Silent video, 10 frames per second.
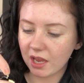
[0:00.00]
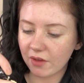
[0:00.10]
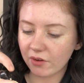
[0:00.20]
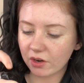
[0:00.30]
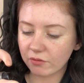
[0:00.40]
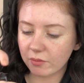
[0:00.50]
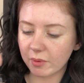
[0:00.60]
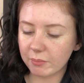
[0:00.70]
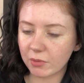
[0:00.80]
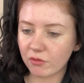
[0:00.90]
If I can
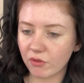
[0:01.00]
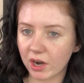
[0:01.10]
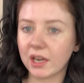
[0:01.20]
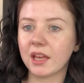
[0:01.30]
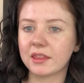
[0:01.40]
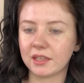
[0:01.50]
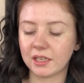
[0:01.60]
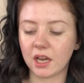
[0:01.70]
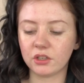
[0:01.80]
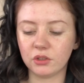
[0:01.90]
remember right, I
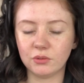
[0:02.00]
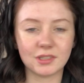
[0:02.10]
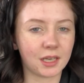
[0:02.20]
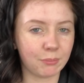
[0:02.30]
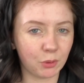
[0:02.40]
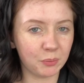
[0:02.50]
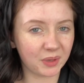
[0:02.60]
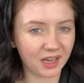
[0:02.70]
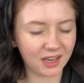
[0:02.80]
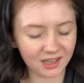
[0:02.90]
think I use like a pump
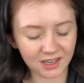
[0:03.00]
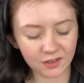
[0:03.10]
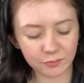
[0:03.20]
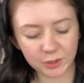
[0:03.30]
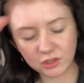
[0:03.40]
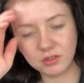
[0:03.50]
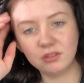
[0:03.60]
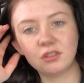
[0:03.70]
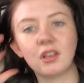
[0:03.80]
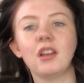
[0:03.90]
and a half
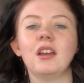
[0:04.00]
because